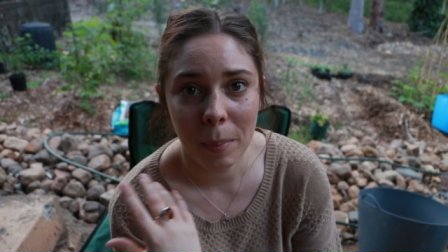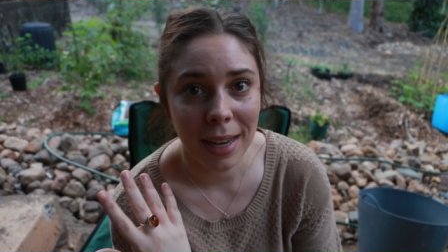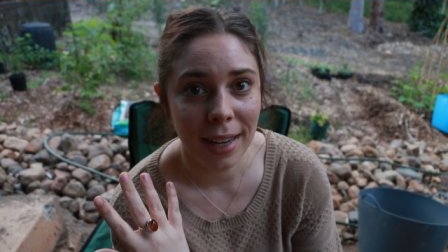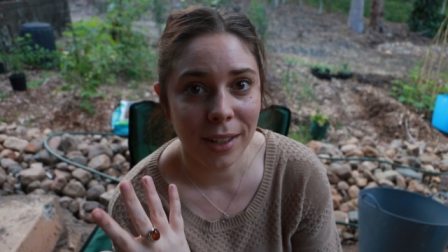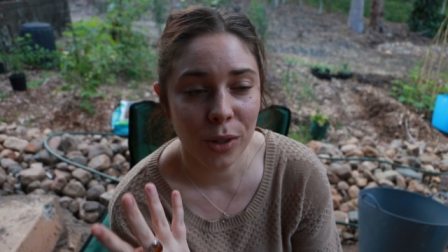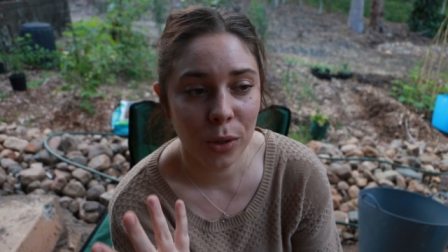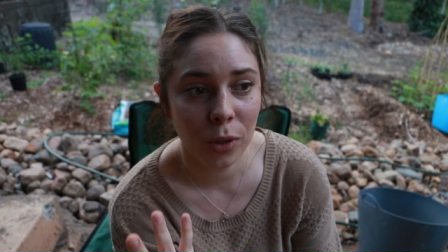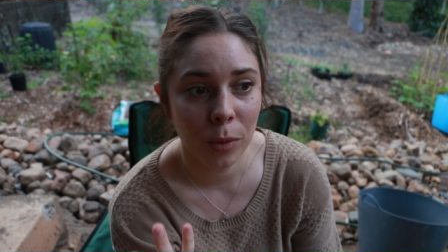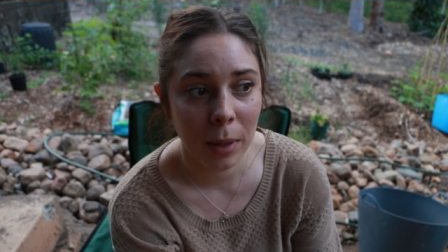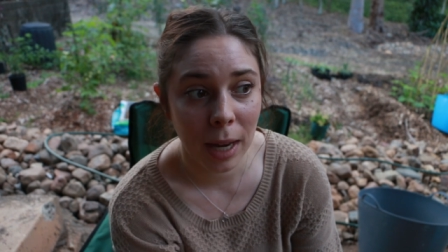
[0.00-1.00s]
me
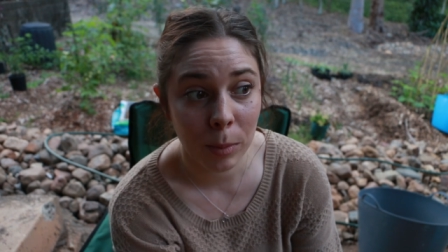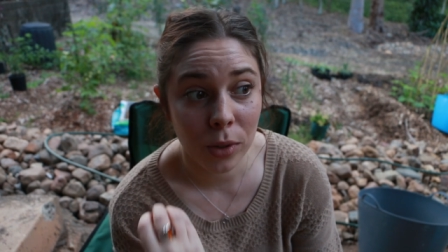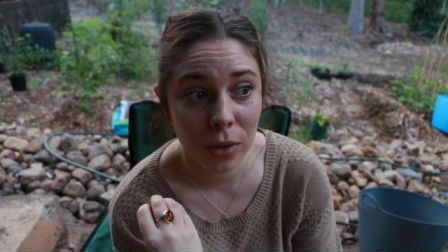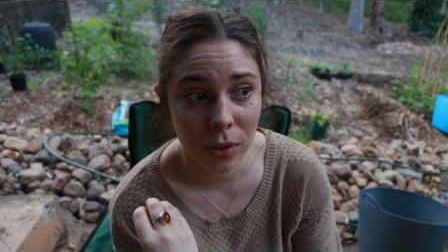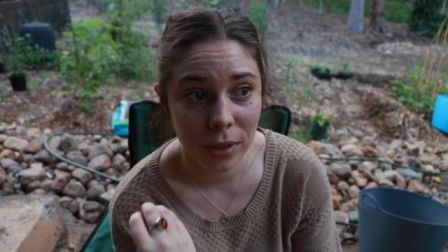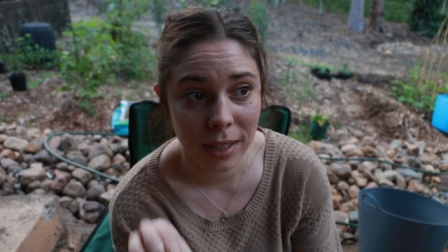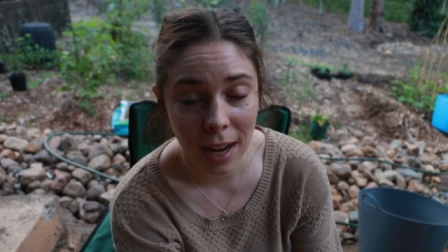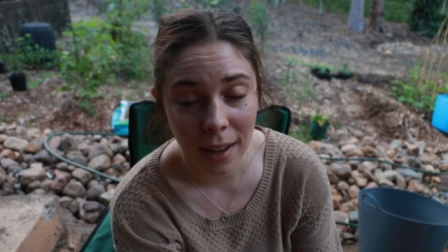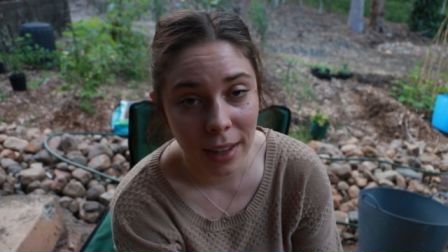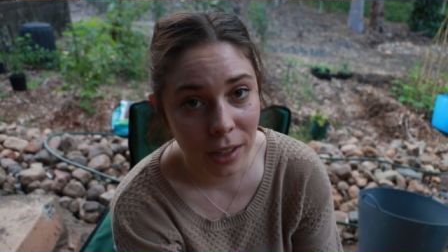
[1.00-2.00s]
to be able to
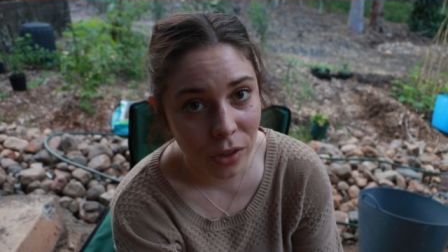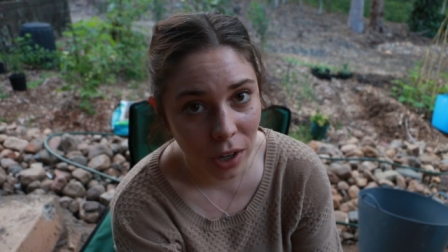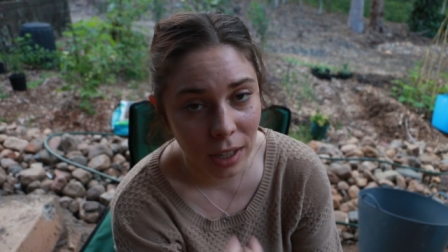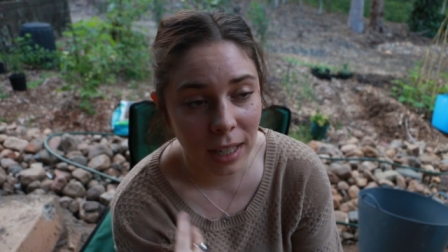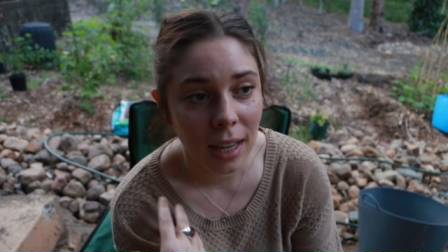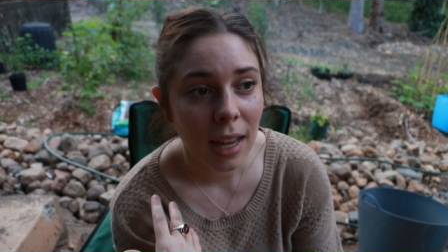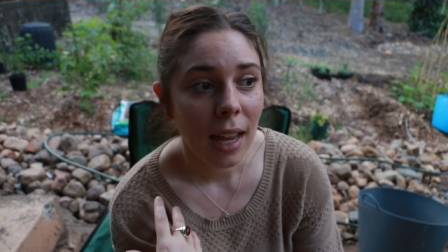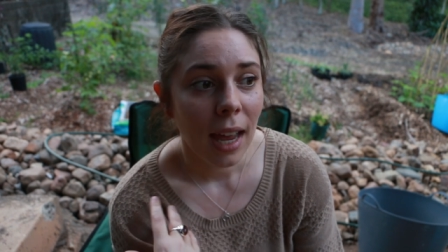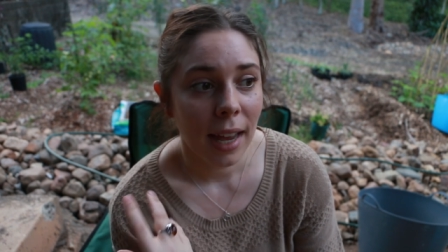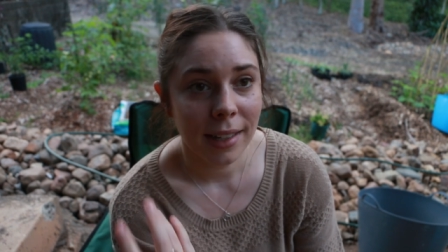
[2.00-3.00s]
start that journey
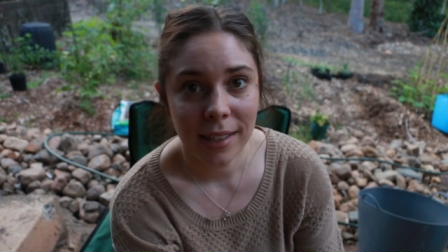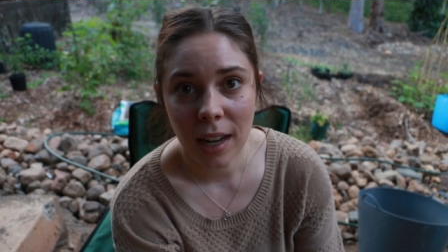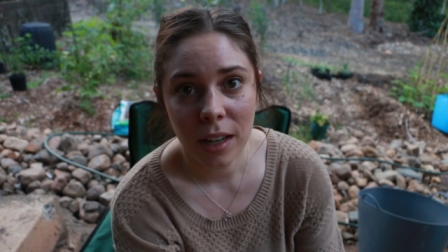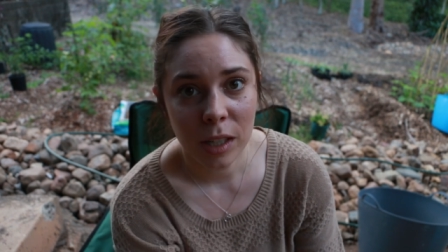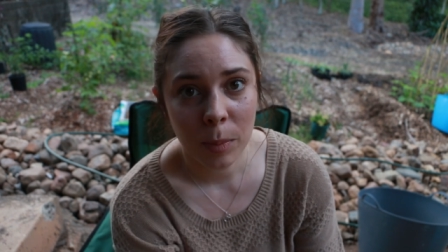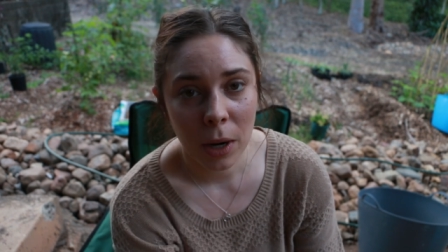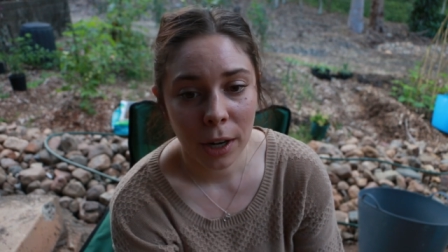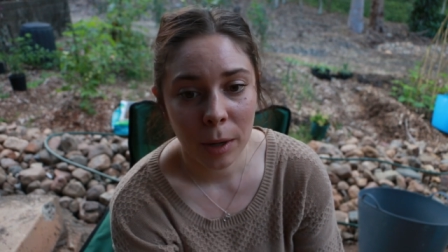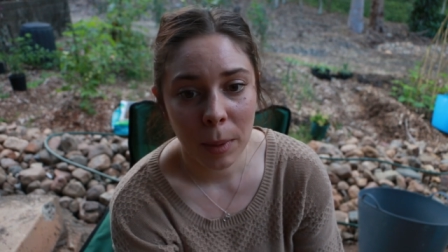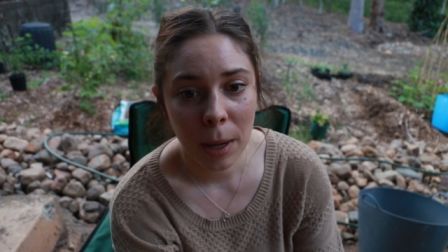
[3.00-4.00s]
and start
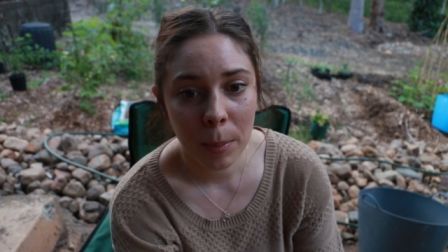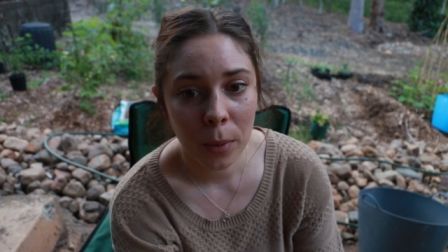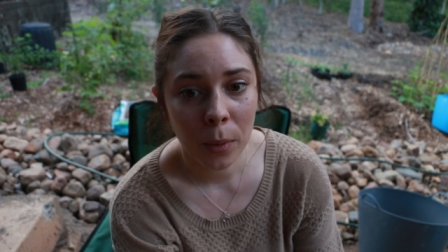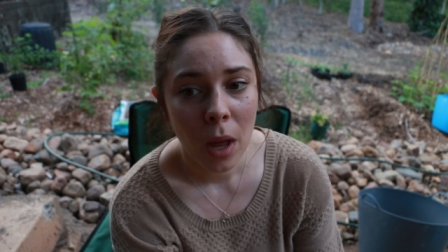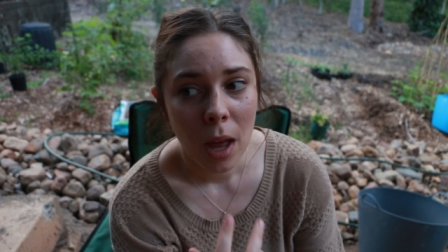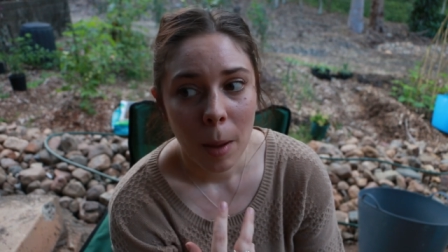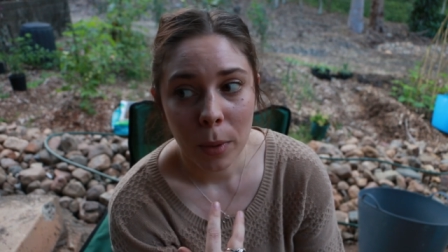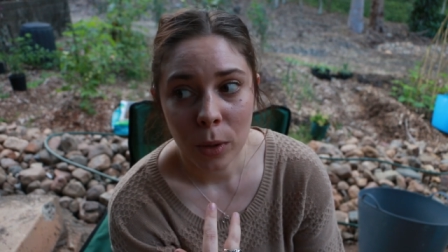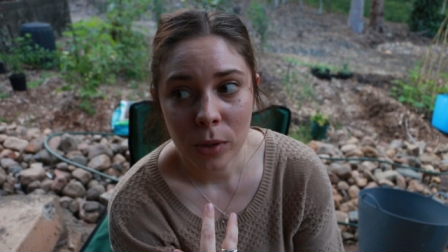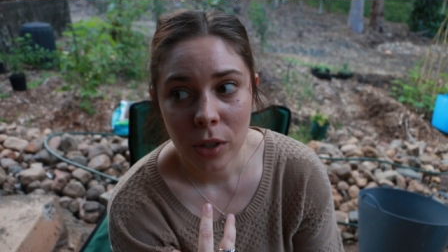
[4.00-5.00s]
inspiring people,
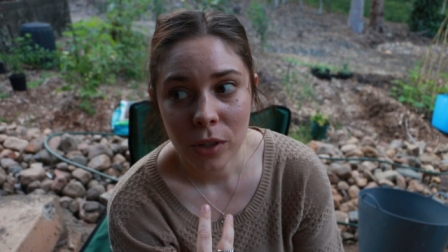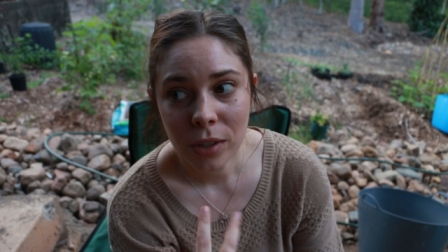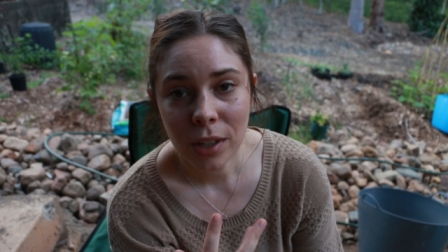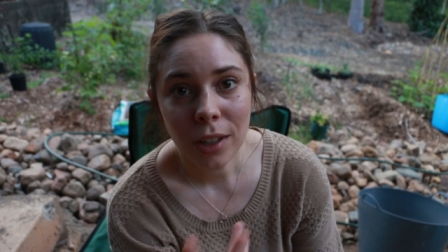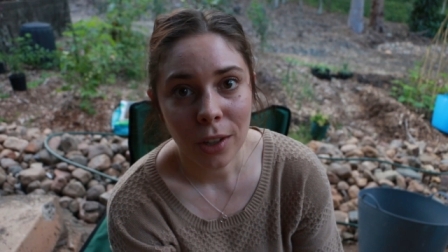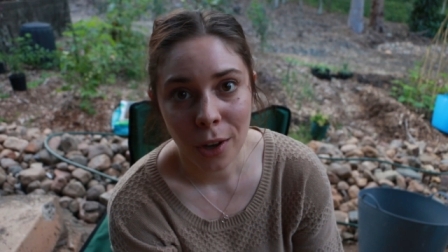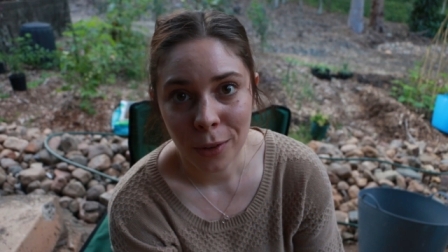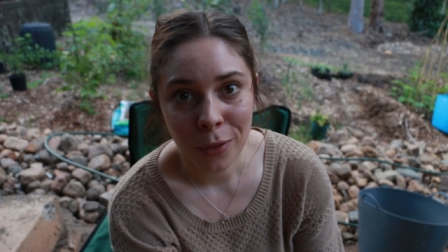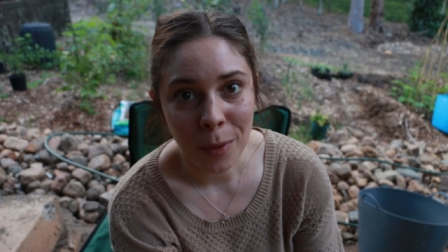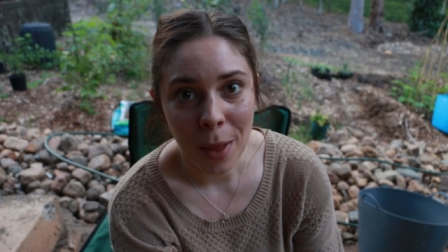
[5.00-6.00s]
but also just to
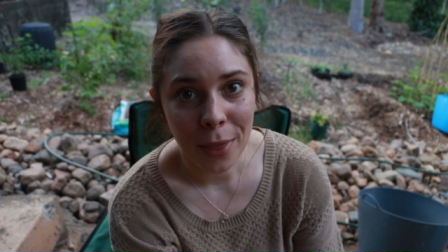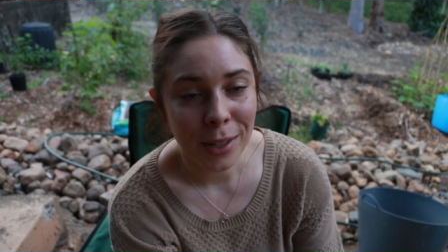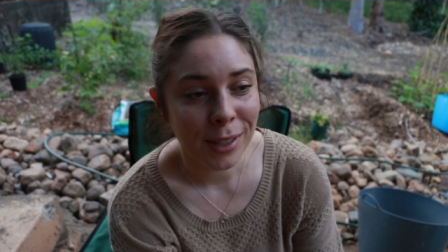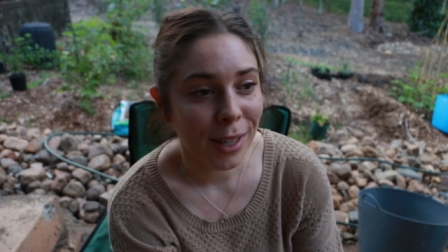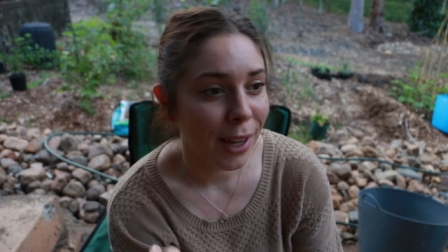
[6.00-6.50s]
learn from others.